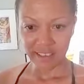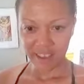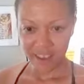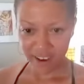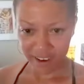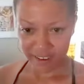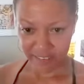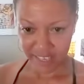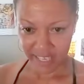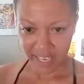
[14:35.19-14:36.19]

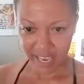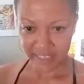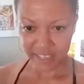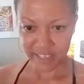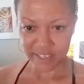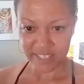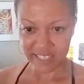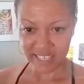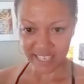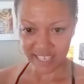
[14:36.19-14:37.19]
Harvey, Kathy, you're
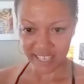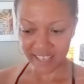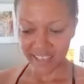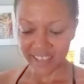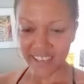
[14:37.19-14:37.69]
skinny.